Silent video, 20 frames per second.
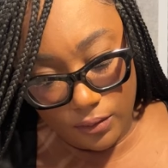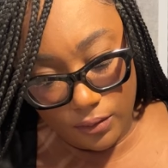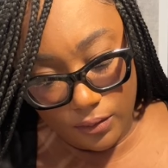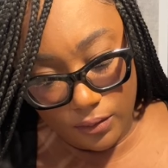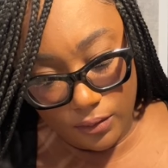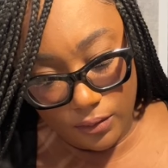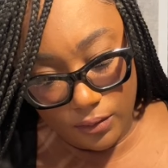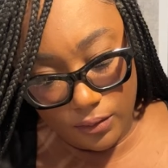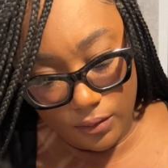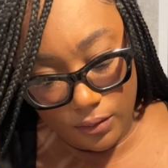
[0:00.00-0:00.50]

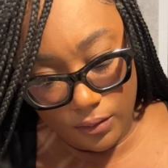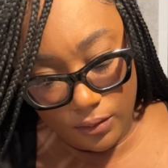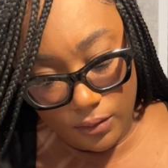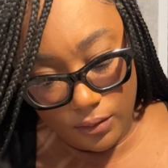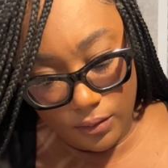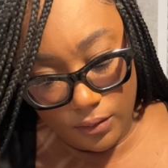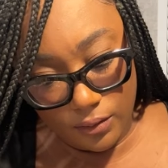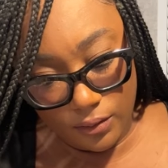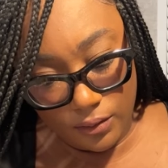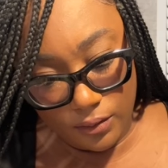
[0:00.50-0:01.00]

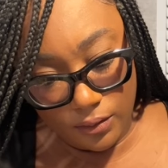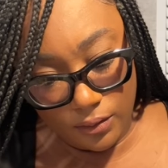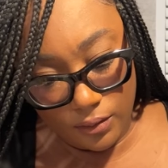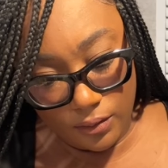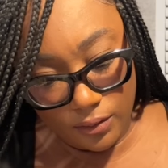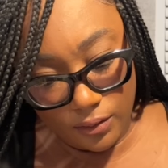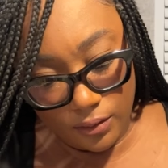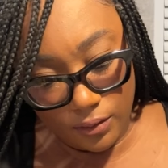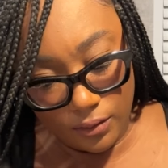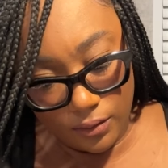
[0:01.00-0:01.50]

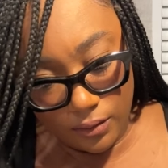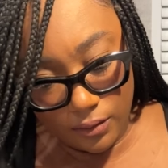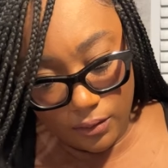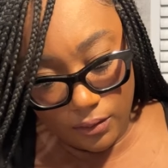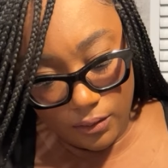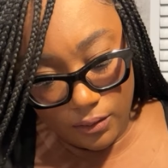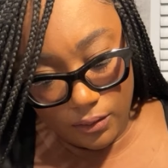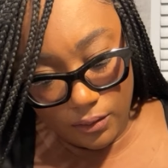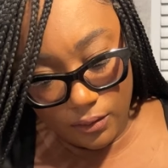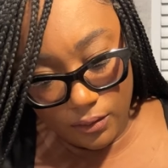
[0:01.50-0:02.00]

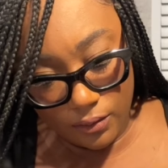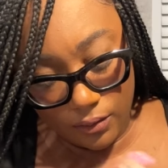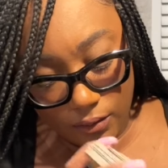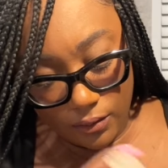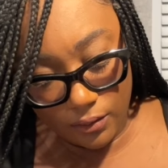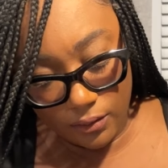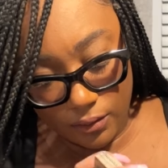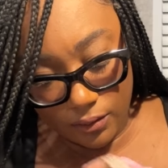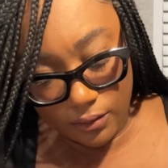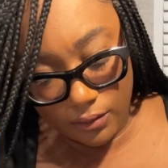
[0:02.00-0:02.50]

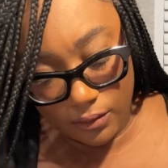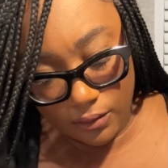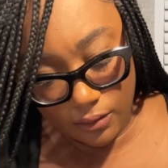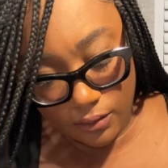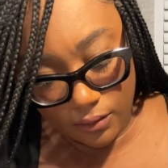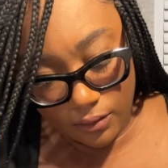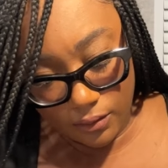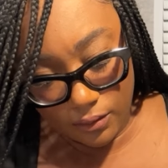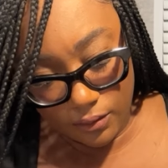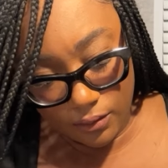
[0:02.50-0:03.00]

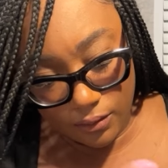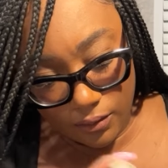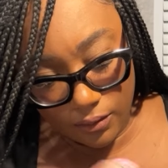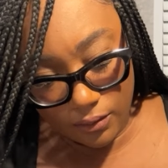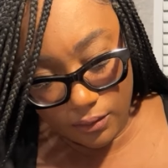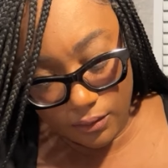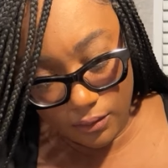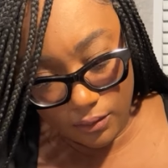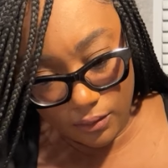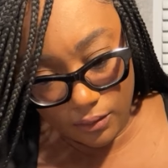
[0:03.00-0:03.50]

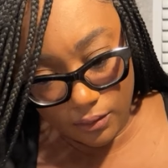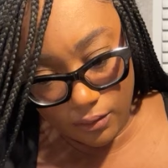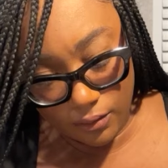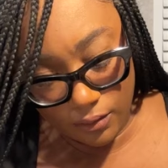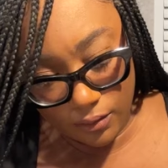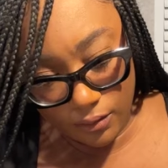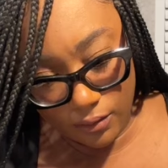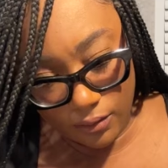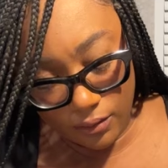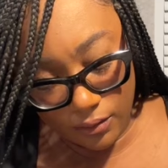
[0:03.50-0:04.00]

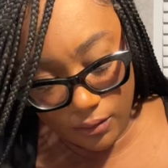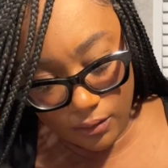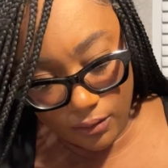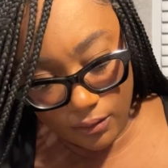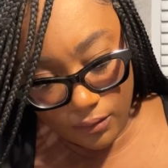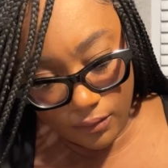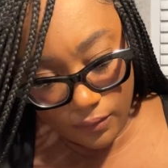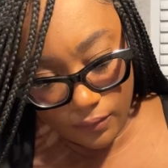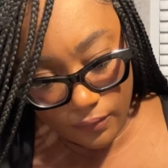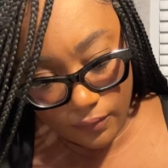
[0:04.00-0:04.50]

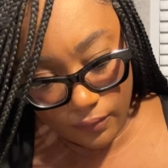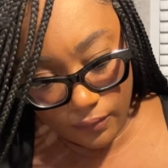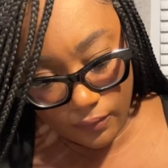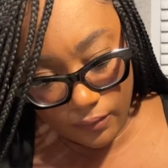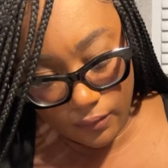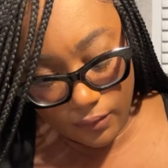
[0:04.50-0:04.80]
(silence)